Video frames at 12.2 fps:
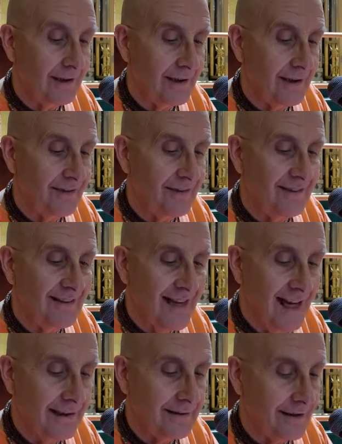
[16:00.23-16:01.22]
is
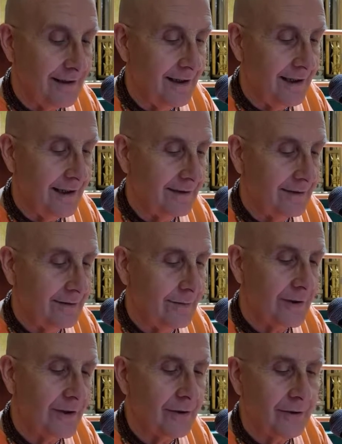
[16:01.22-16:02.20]
not an idol,
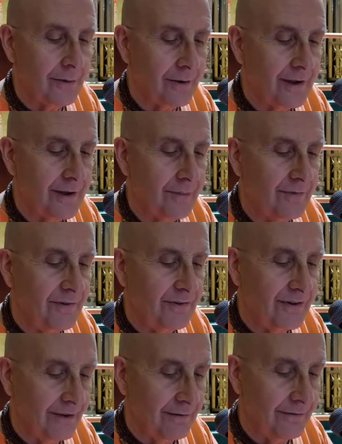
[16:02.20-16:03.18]
but the Lord
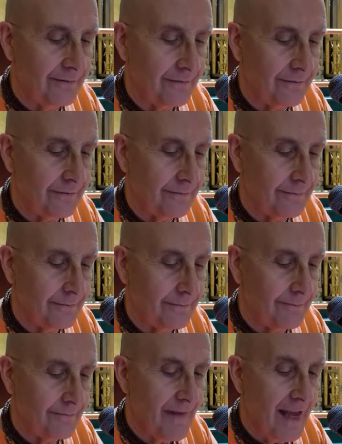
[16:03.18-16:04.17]
himself.
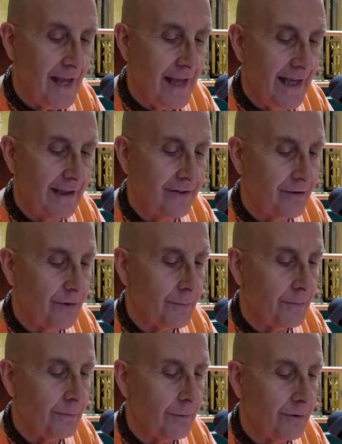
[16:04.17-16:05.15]
And to the
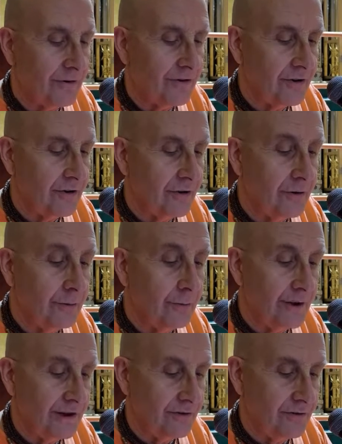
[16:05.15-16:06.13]
proportion to
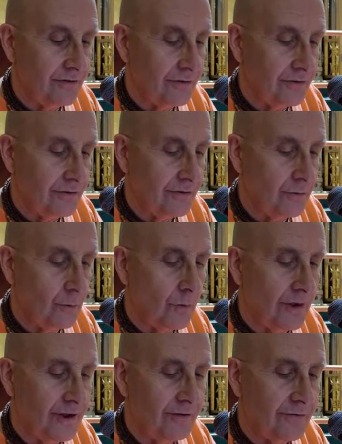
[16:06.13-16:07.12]
which
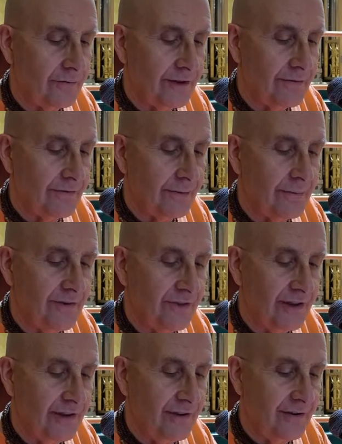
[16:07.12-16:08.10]
one is freed from
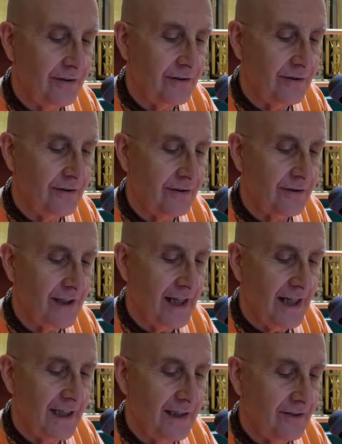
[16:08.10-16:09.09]
sins,
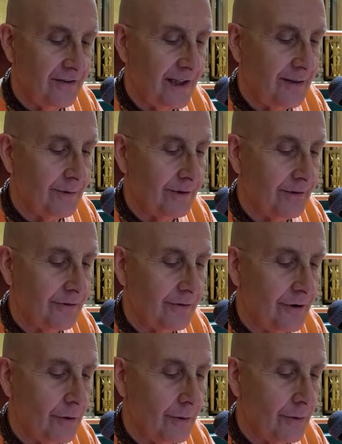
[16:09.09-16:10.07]
he is able to
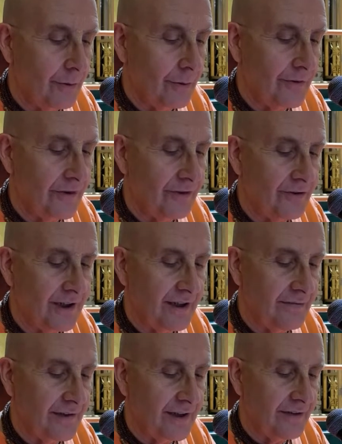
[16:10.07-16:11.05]
know the
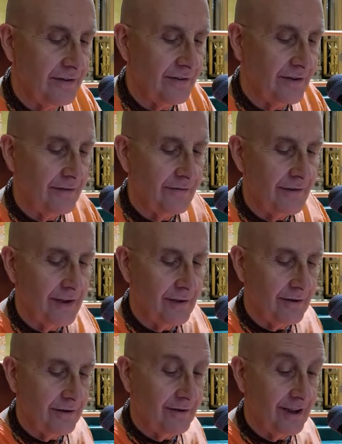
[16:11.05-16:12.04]
significance of the
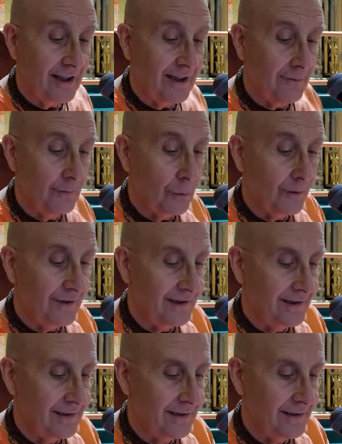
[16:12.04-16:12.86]
archa murti.